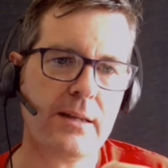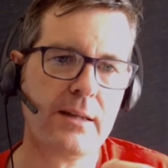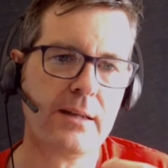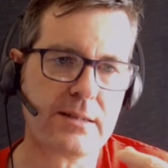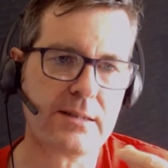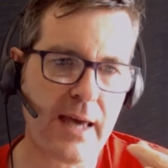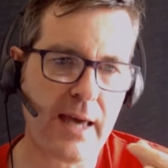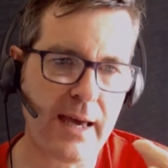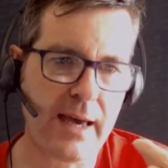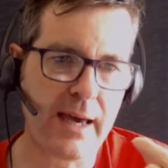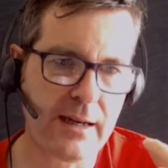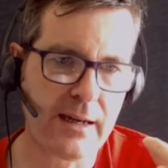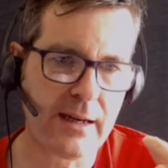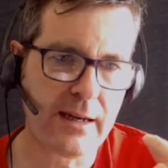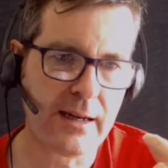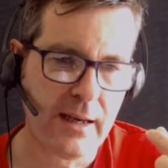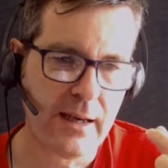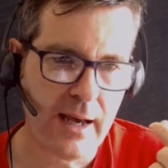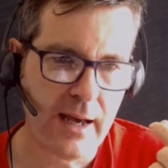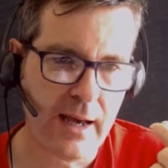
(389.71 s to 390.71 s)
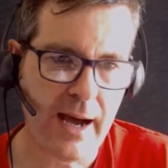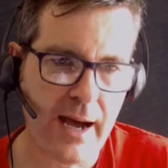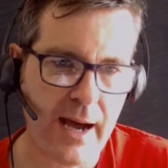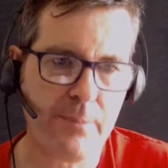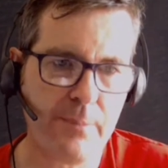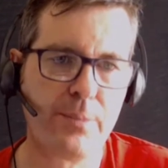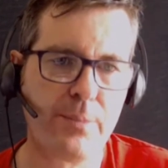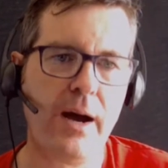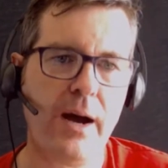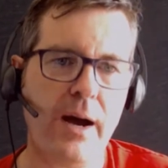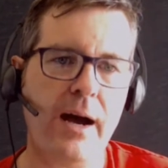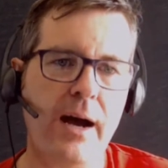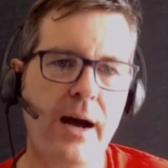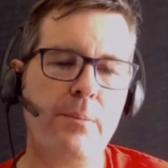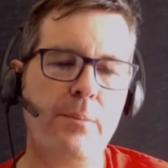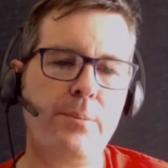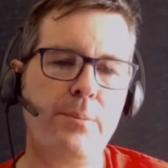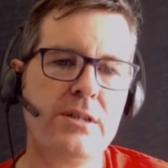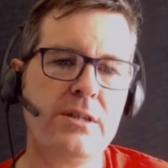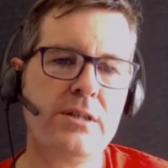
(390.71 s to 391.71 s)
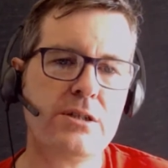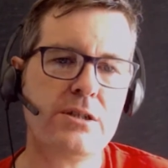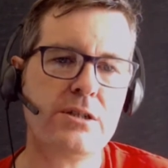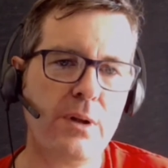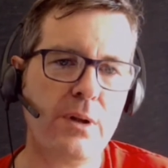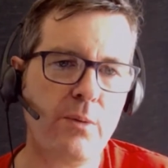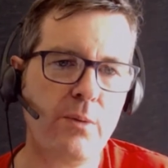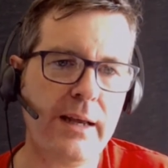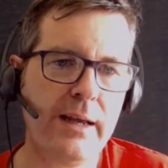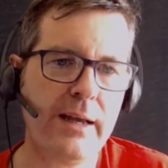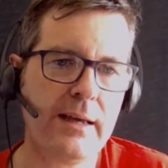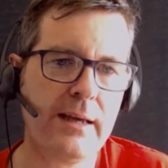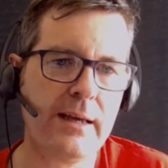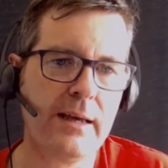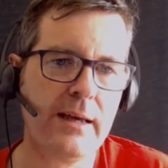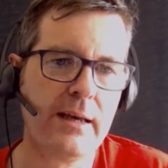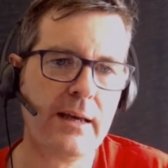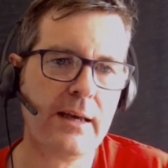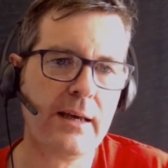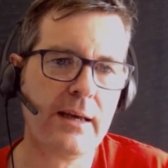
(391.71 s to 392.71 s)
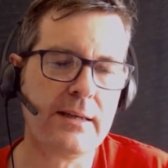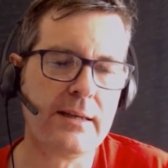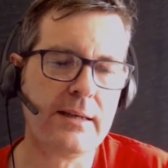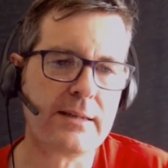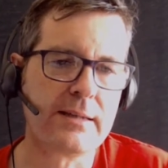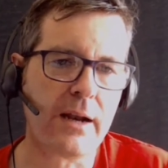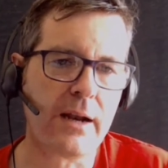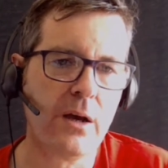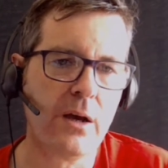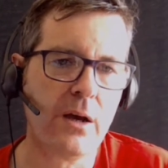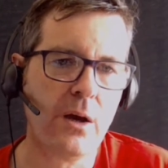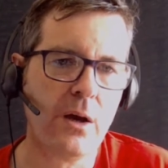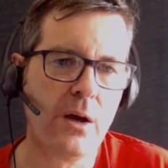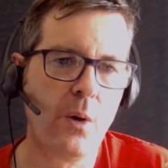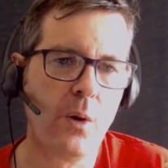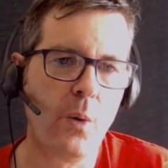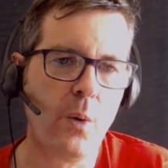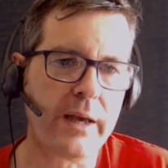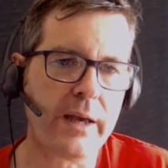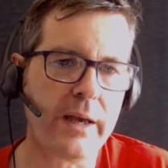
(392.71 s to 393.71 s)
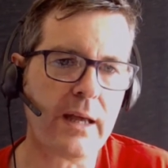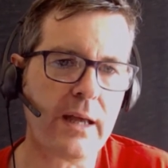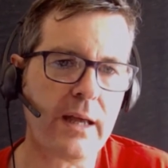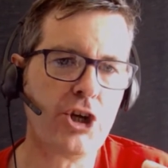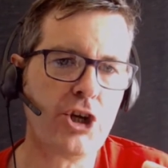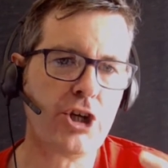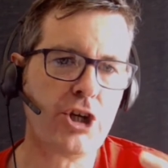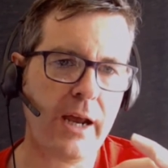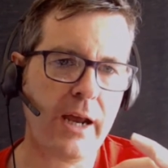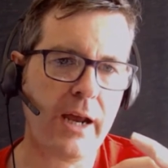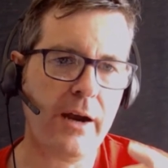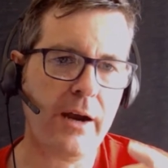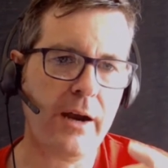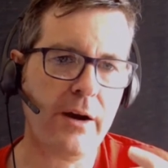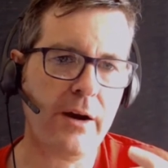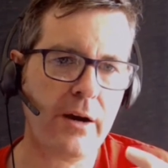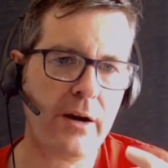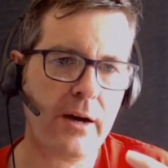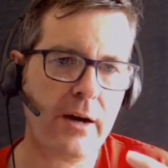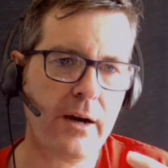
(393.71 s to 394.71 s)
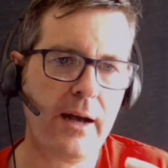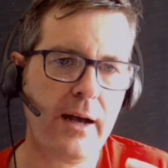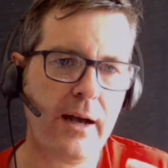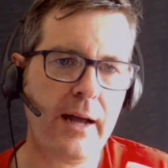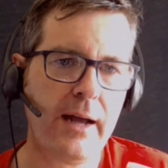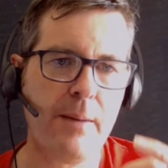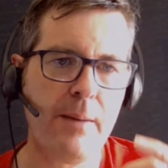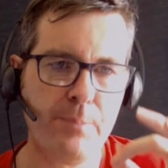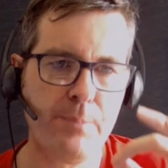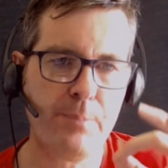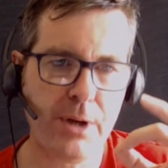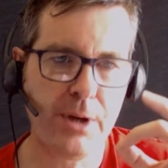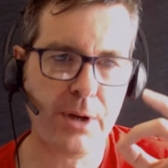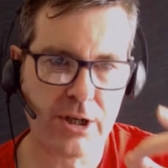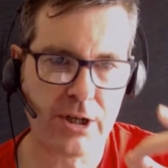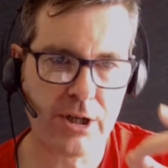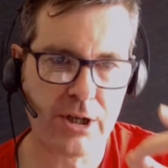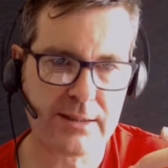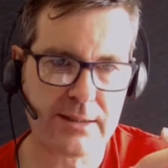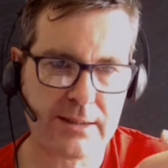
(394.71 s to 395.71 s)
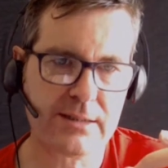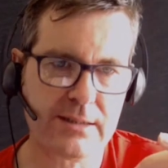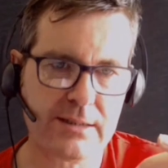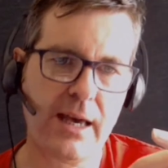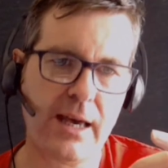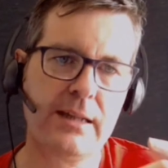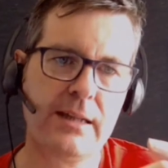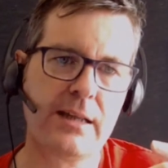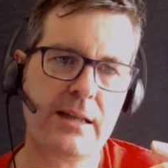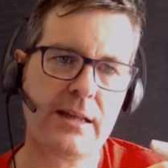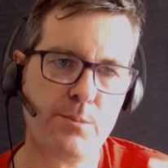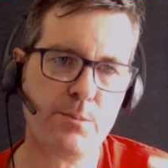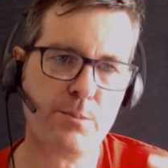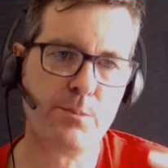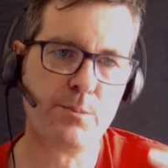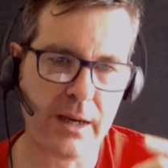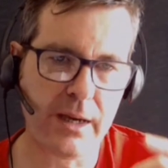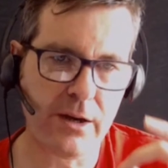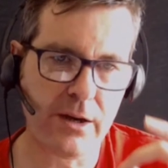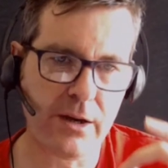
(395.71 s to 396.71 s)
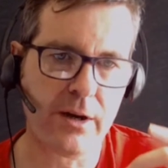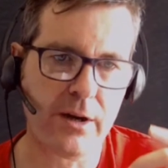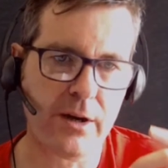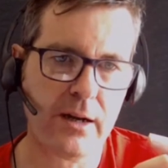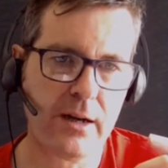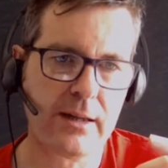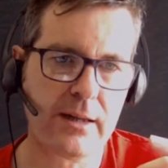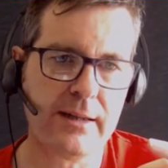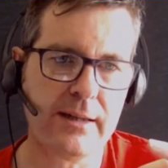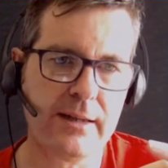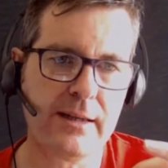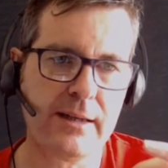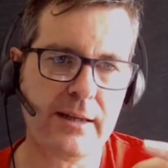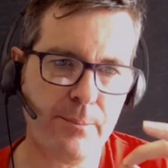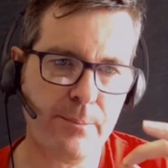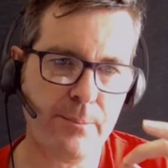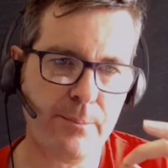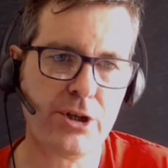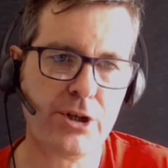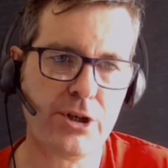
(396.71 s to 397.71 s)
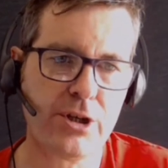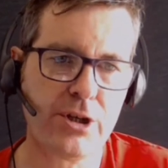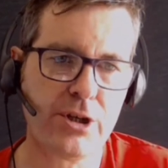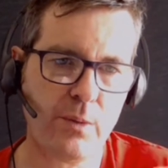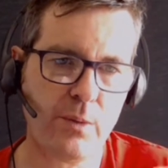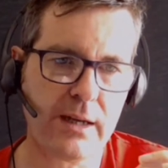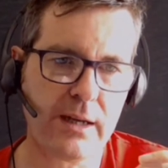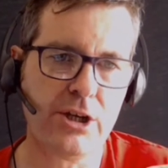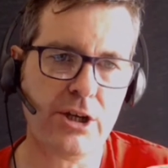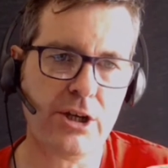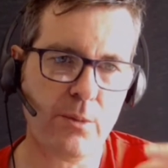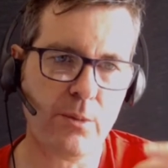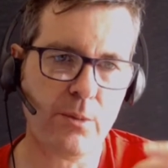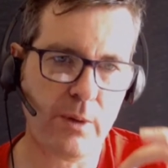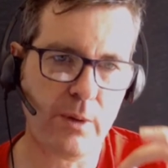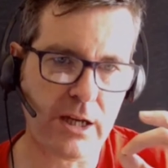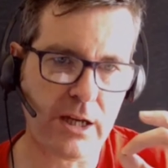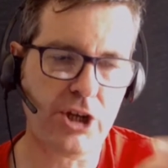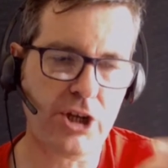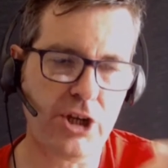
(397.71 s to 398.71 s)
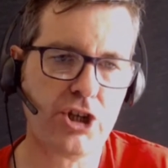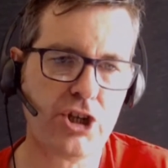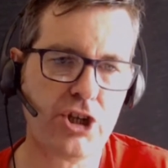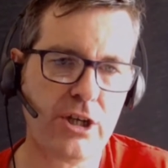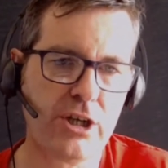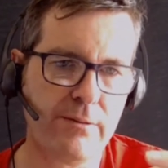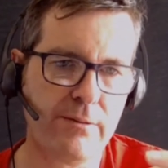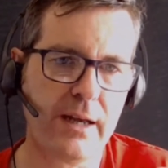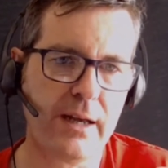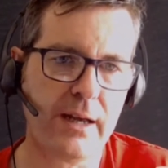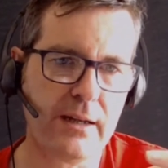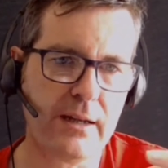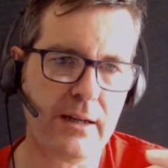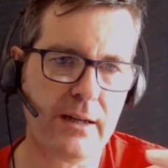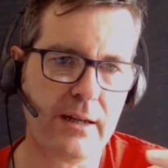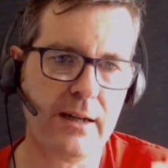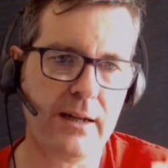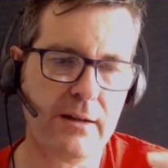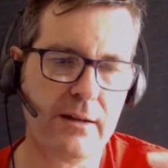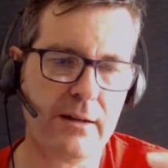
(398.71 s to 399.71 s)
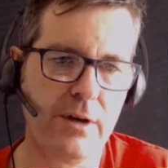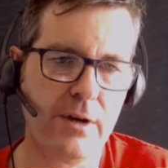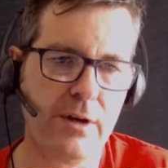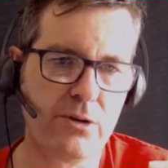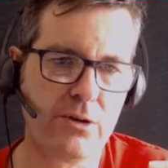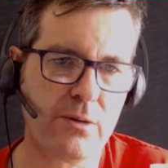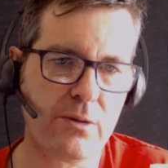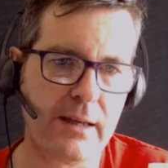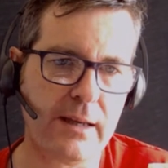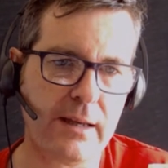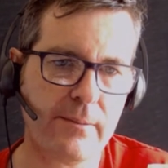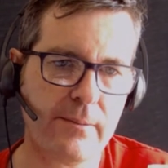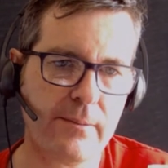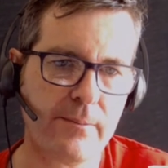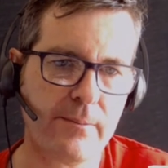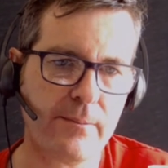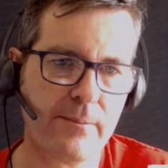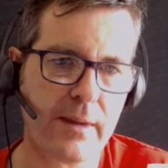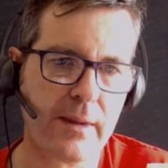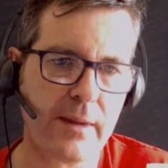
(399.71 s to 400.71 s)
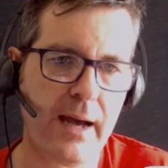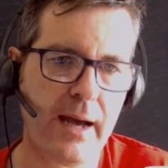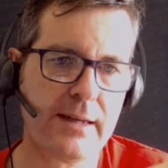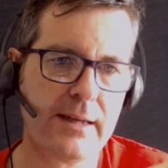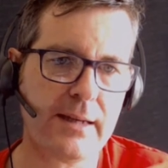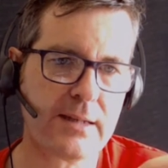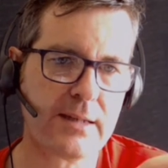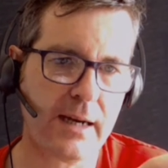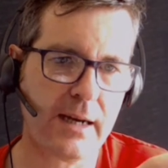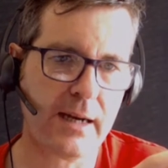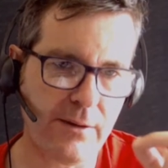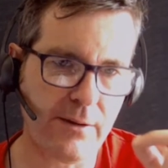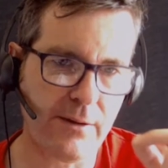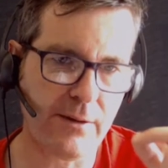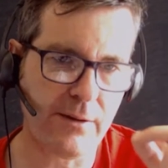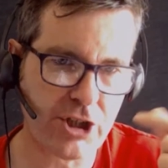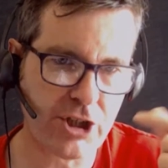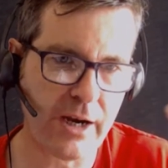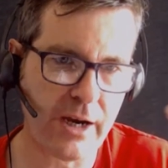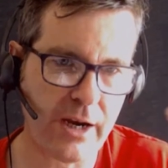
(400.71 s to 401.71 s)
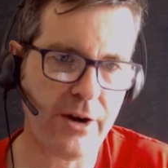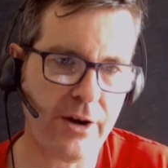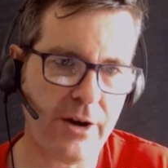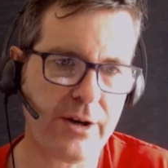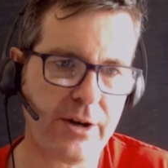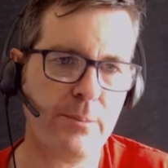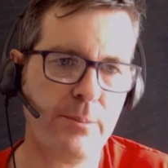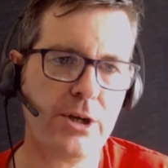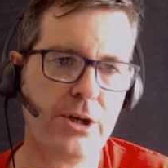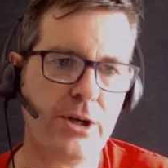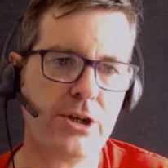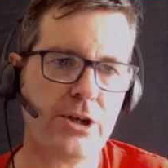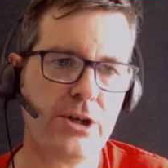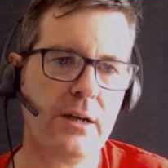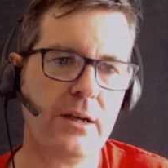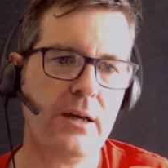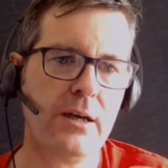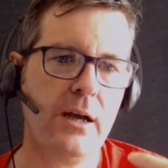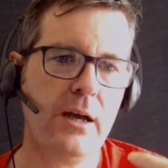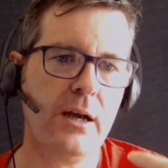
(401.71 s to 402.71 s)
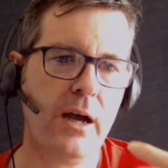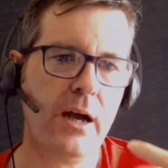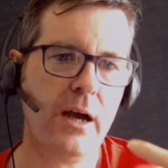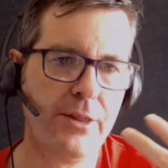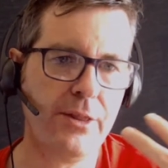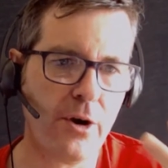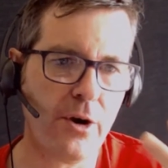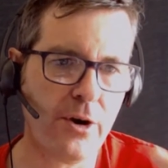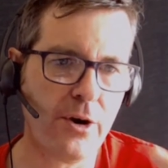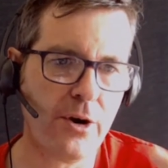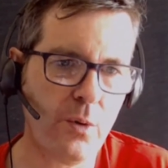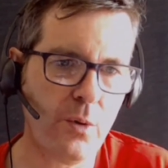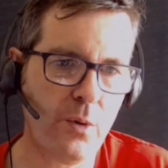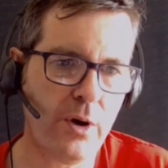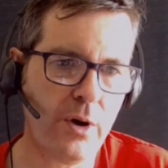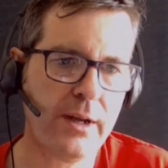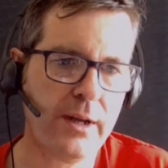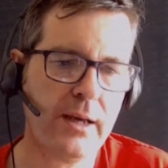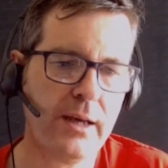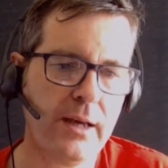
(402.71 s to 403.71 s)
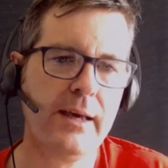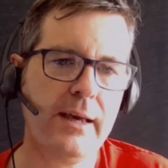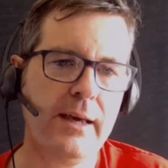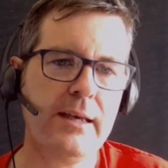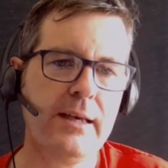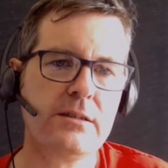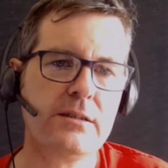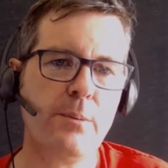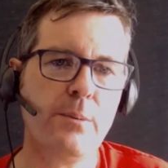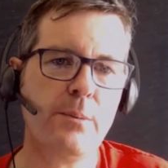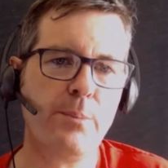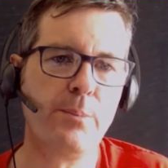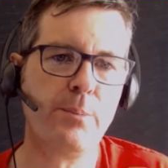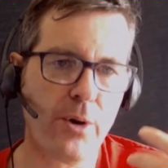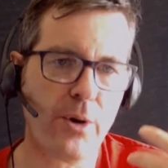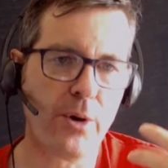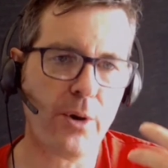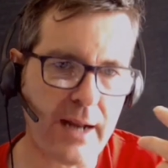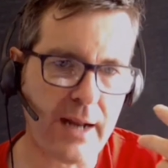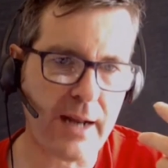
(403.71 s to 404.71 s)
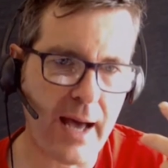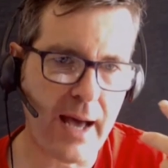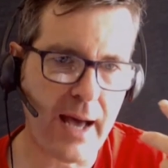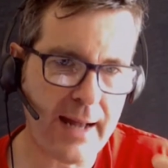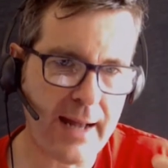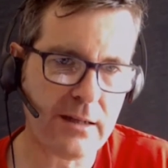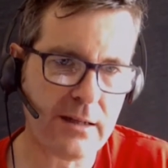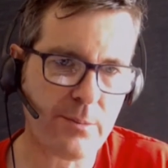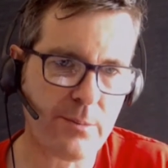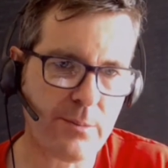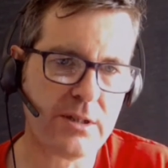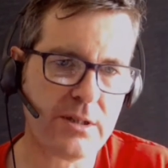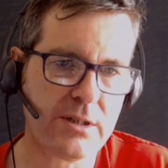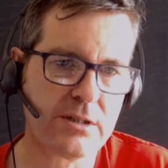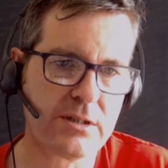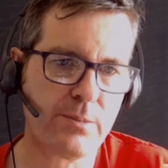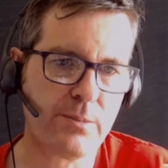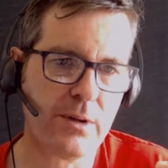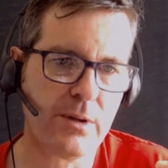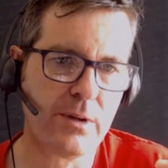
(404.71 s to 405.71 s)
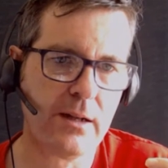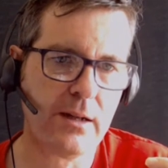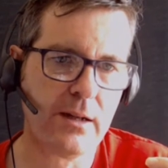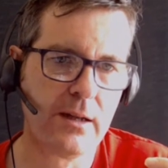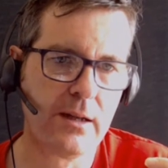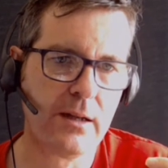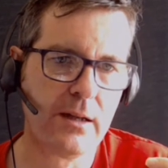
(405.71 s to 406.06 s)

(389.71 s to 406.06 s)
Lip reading: The second principle really is that we can share an ambition, as I said, that's bigger than the ambition we can achieve individually. And this idea of shared ambition. Another one is the bird in hand principle.